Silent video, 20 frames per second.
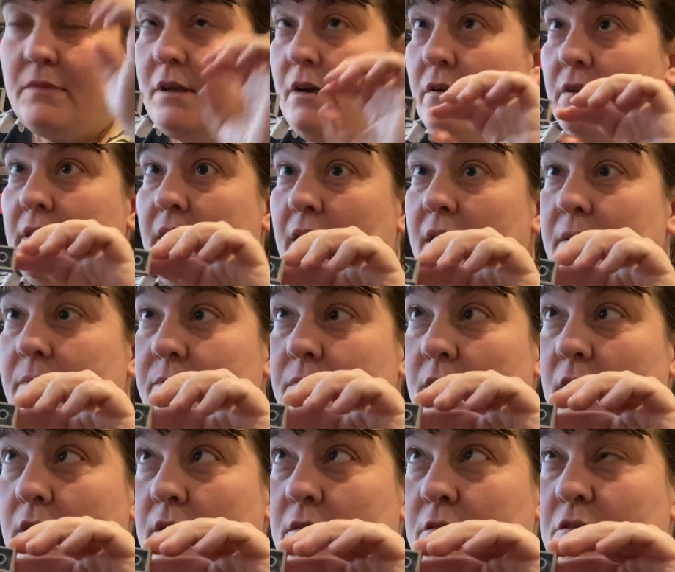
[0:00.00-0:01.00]
Okay?
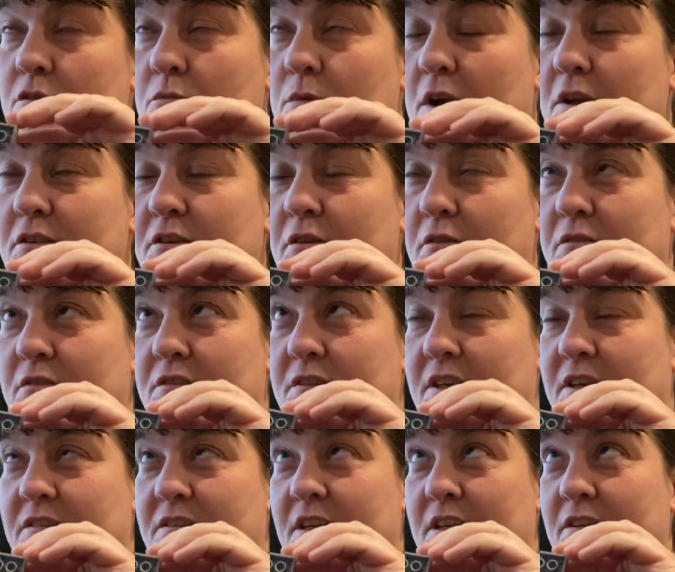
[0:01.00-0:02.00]
So why has it got
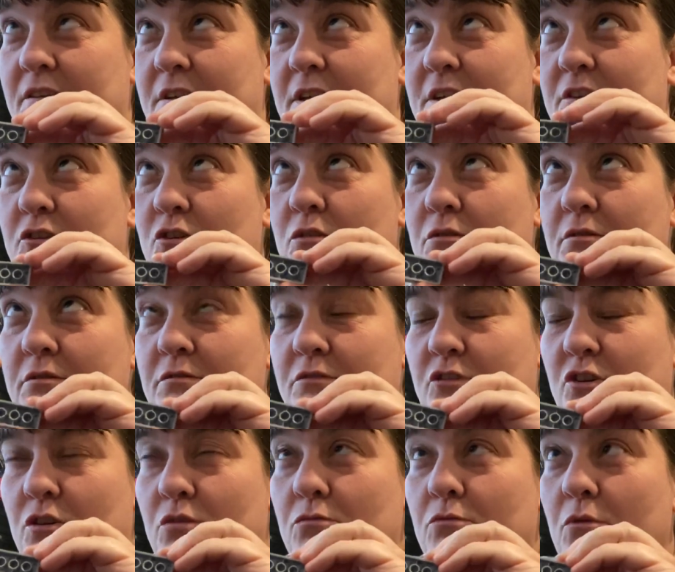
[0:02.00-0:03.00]
16 on it?
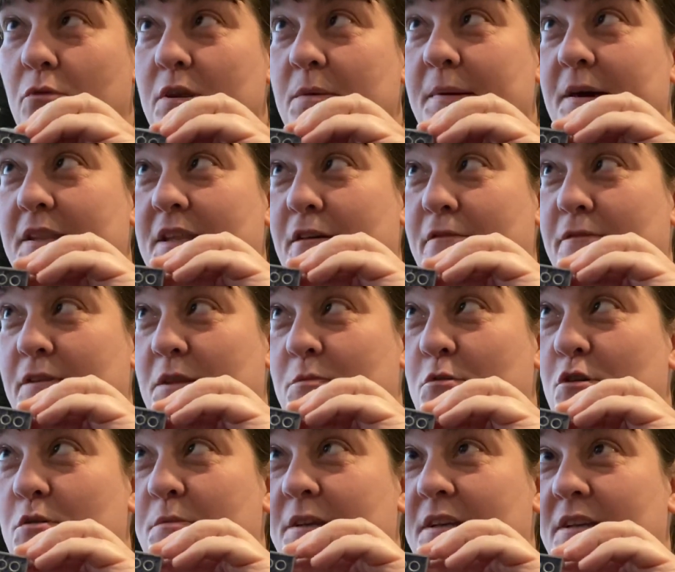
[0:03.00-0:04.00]
Don't worry about that for the
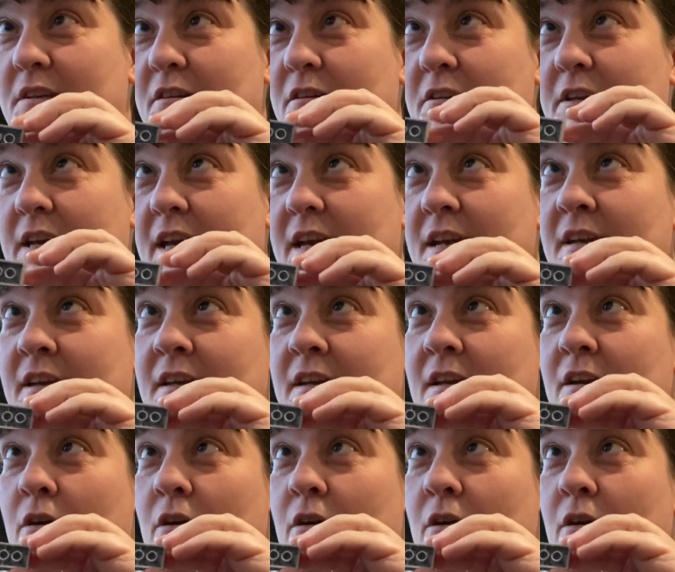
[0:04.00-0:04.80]
moment, okay?